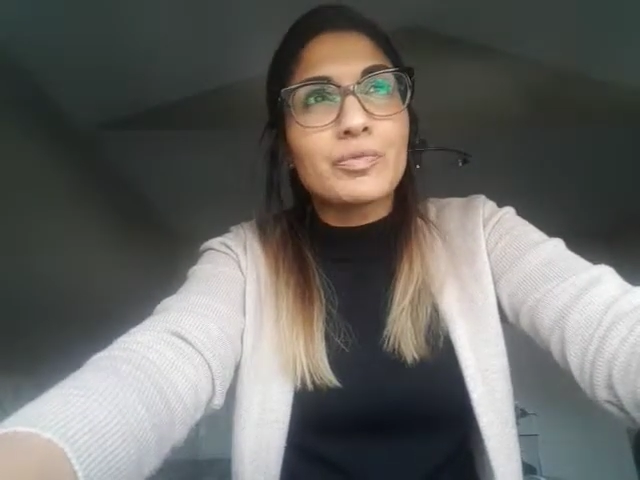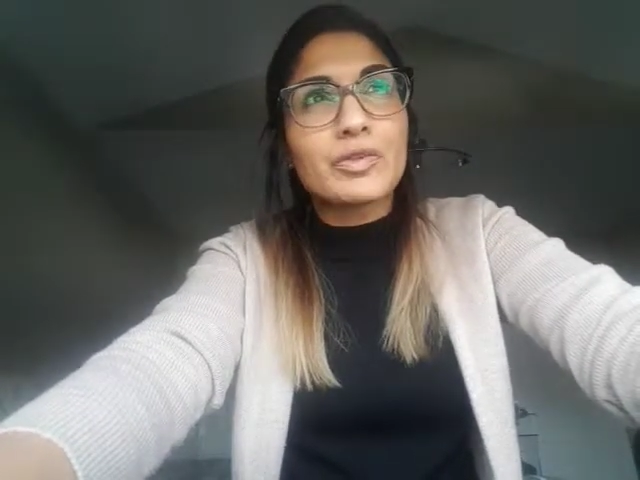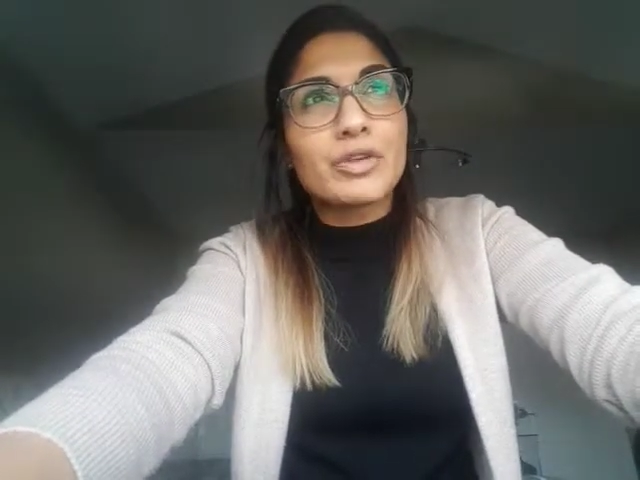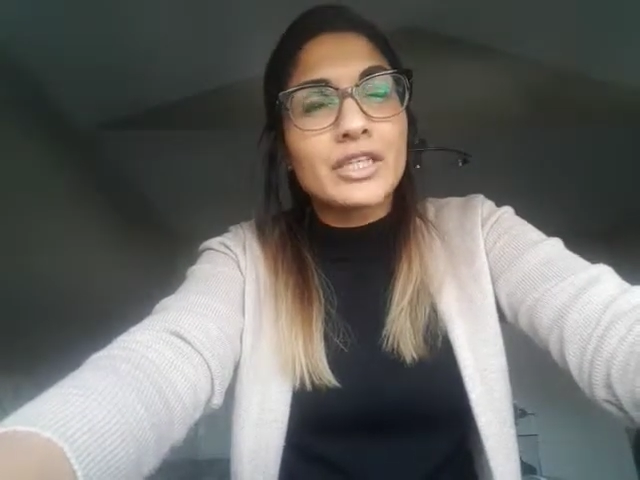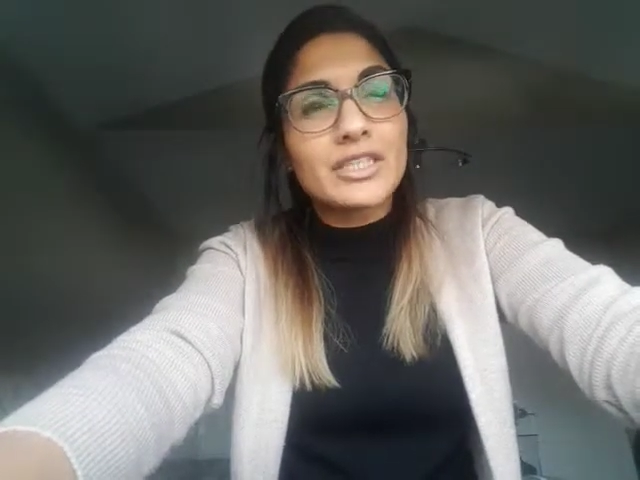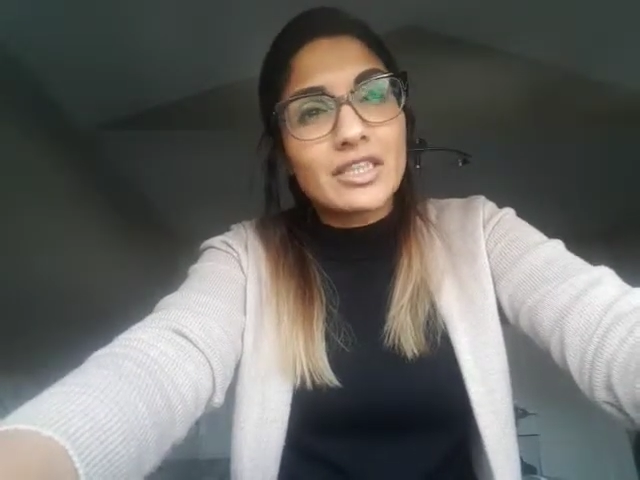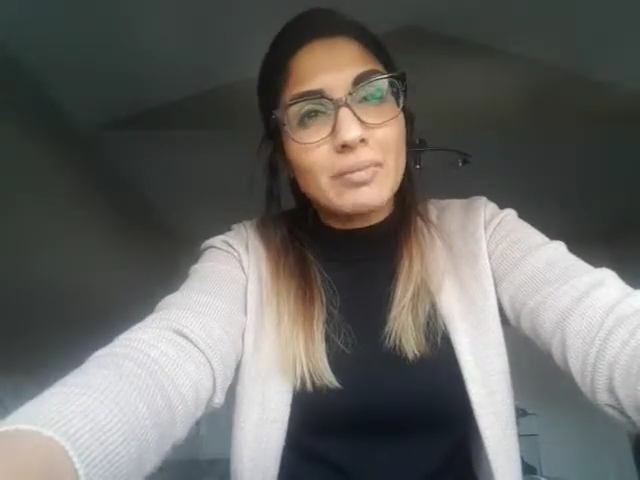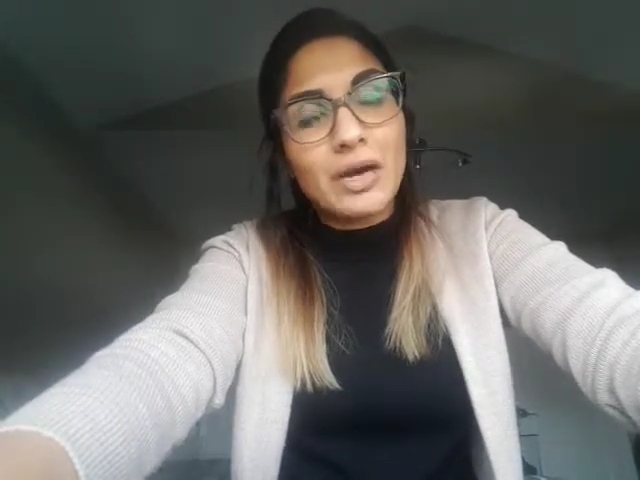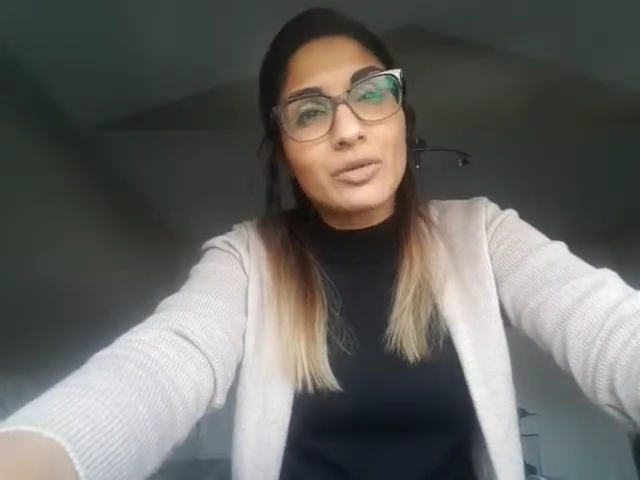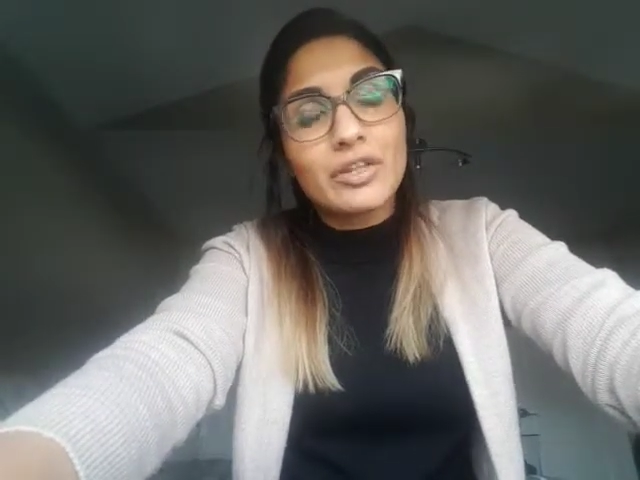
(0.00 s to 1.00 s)
really step
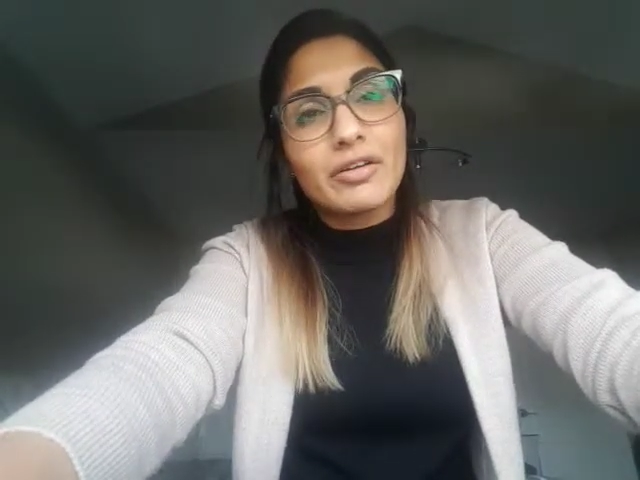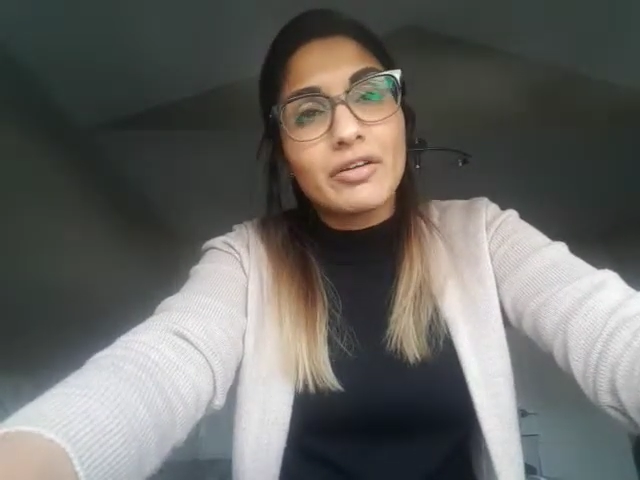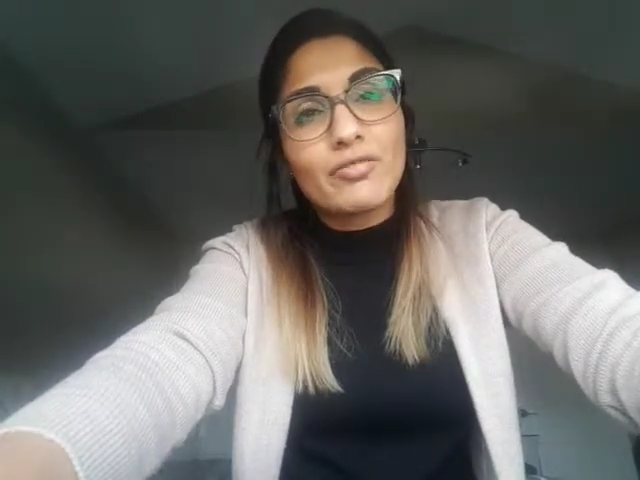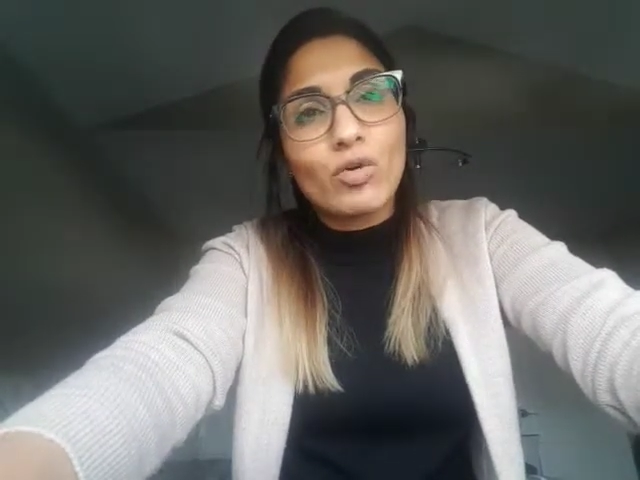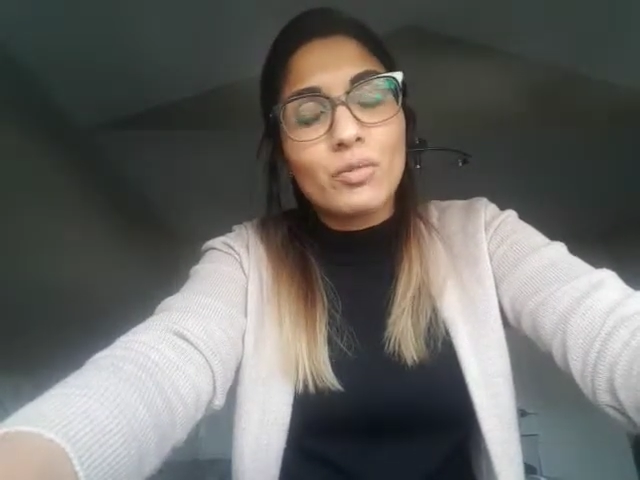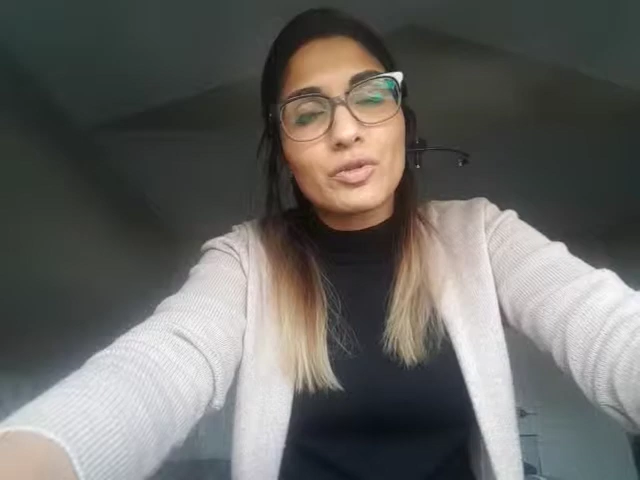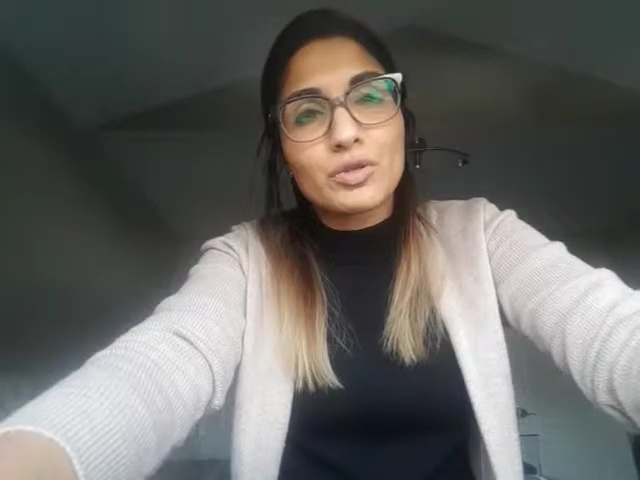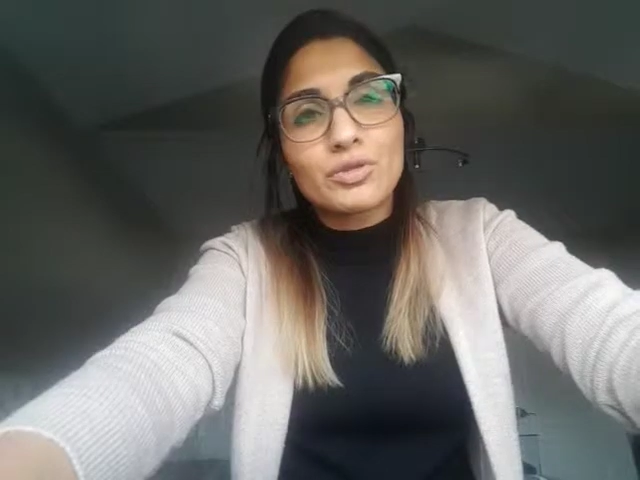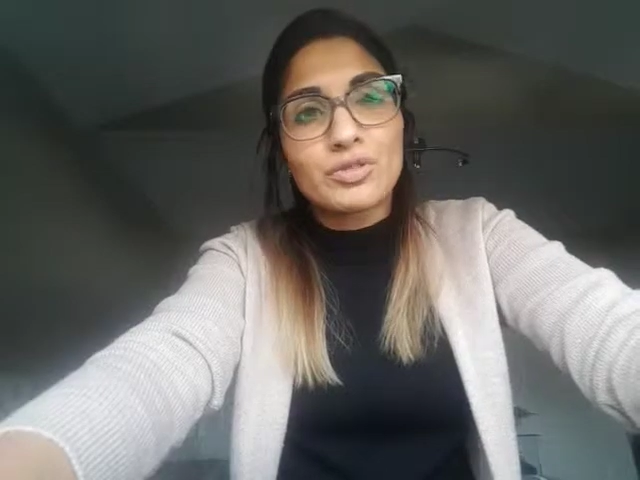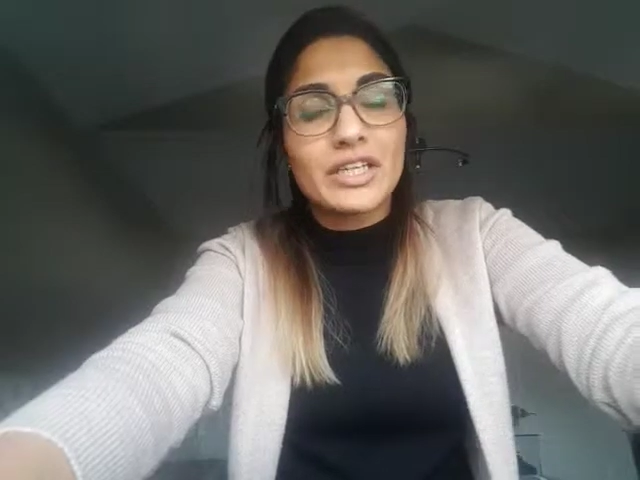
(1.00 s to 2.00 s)
out there and form
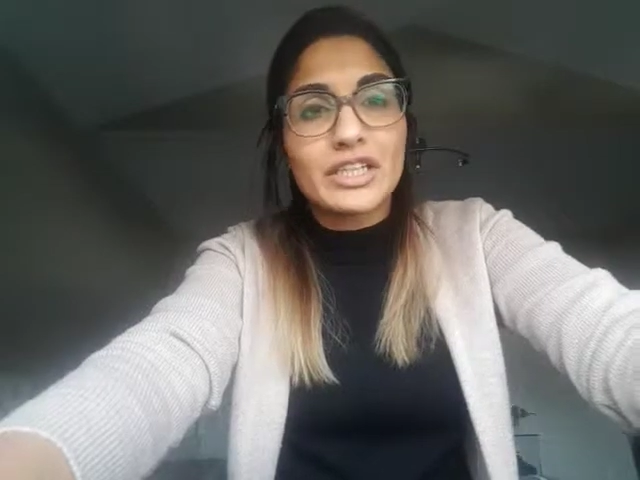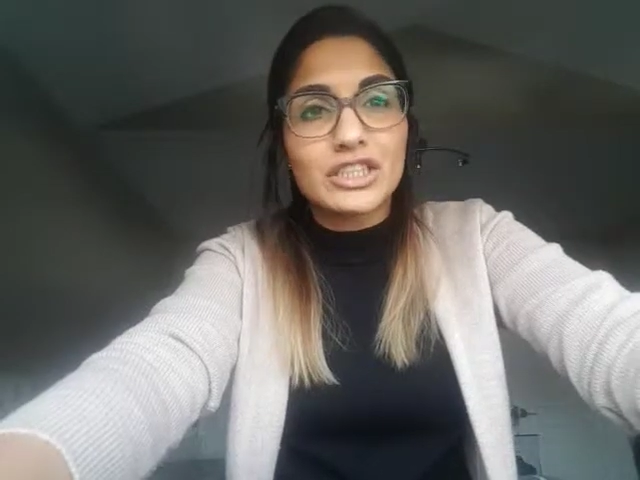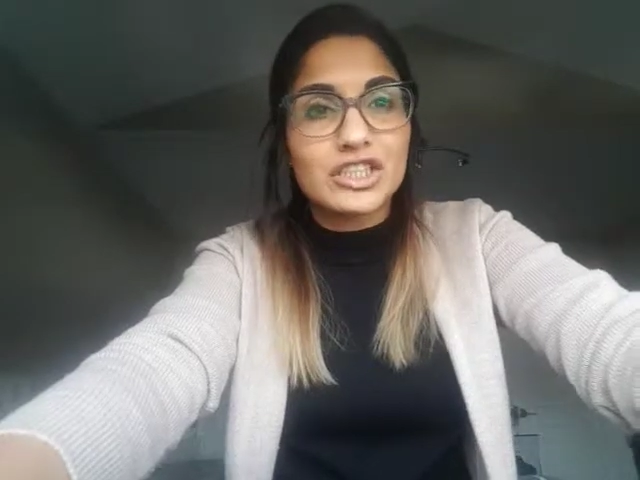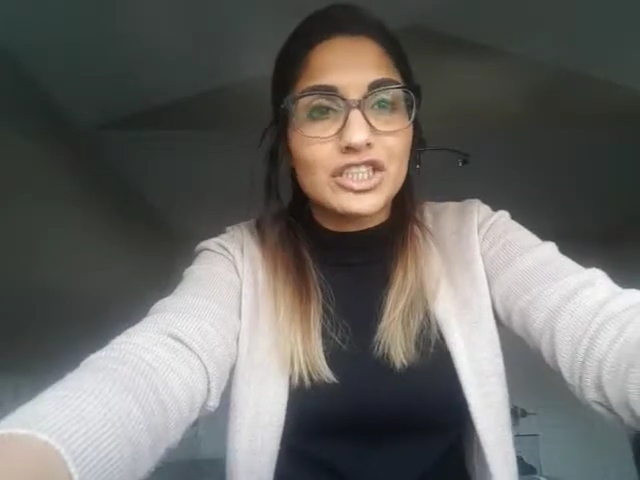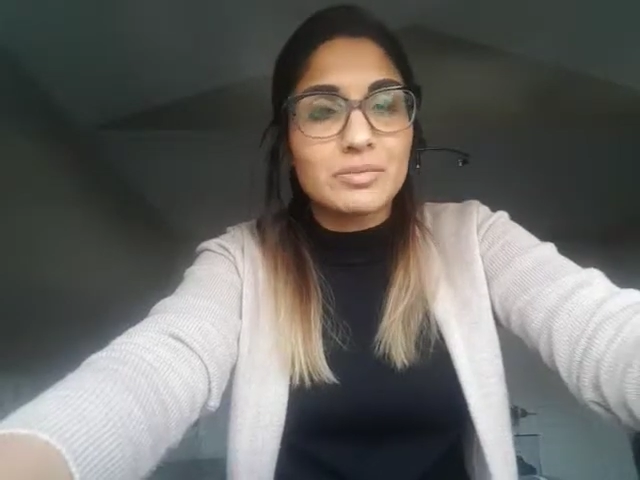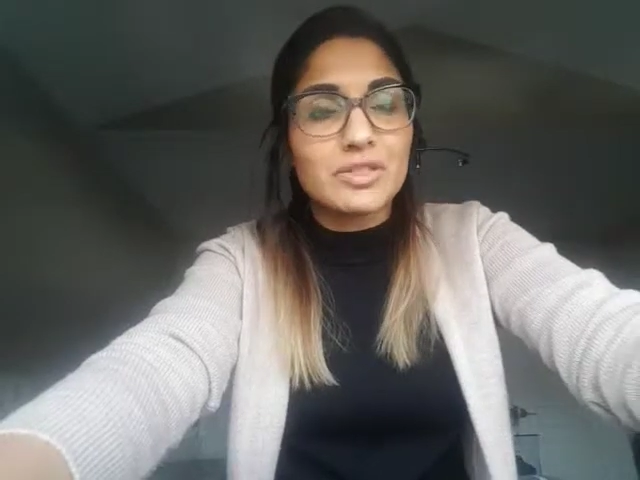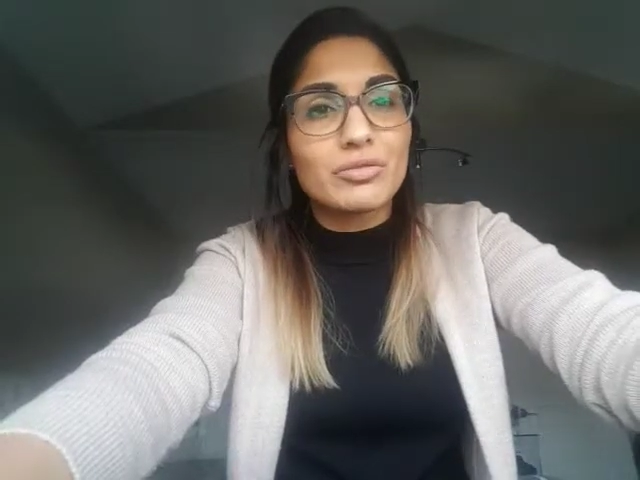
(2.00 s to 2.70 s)
those relationships